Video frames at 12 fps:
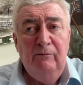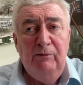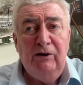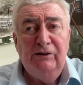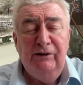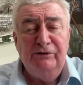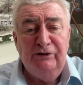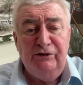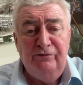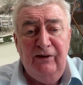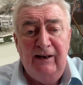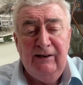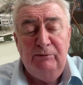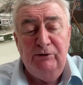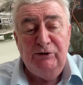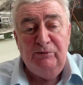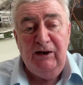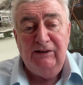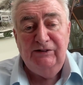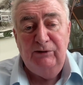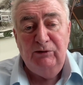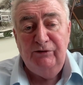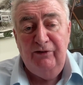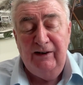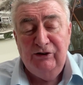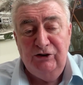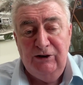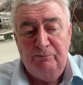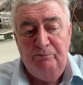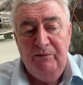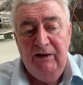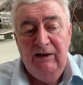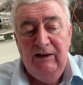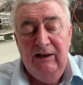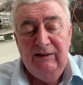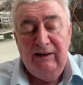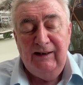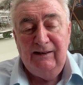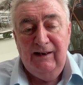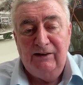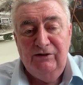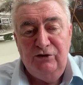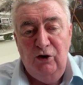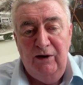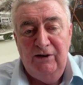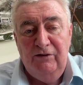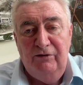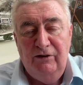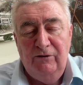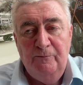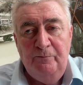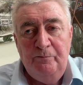because he was such a fan of Bishop Casey, was finishing up the Late Late Show interview,